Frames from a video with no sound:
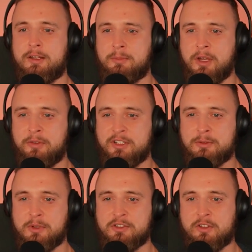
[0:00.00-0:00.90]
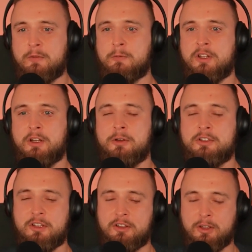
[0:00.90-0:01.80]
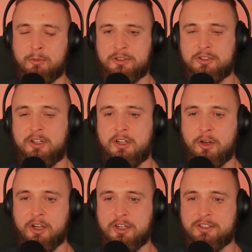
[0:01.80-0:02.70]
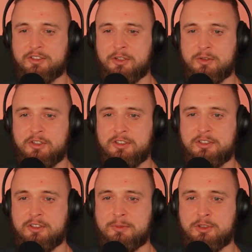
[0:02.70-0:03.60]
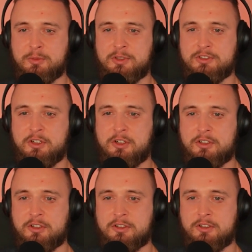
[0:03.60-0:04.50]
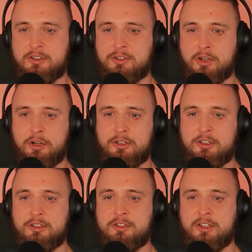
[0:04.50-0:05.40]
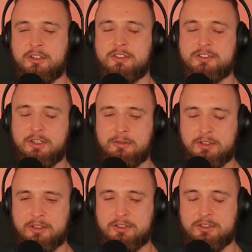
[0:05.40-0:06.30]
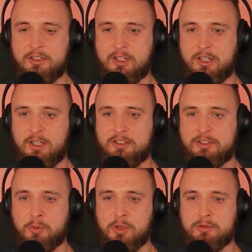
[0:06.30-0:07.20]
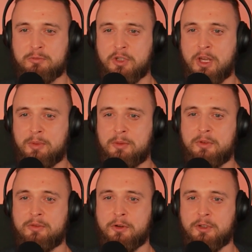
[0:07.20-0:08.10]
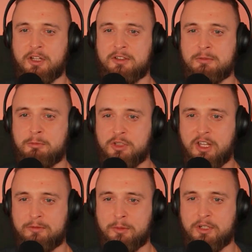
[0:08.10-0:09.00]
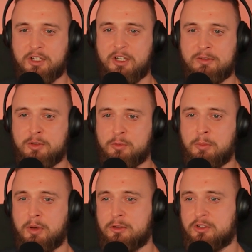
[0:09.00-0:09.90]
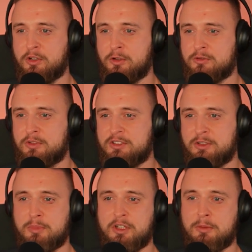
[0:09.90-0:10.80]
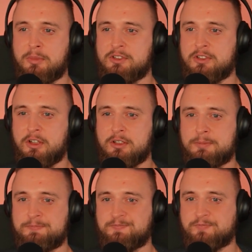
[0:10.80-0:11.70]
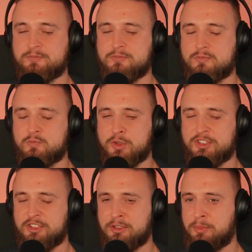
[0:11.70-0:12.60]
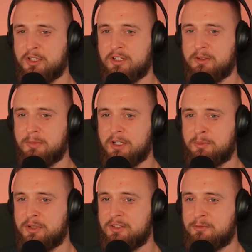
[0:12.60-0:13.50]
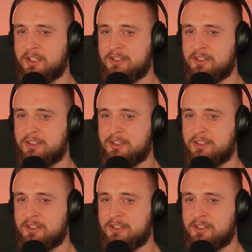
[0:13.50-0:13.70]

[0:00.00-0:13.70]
My first question when I looked at that was like, okay, so this seems to be starting in the early 1970s. So what would happen before that? Would everybody have to whip out their own TCP/IP stack? Was TCP/IP invented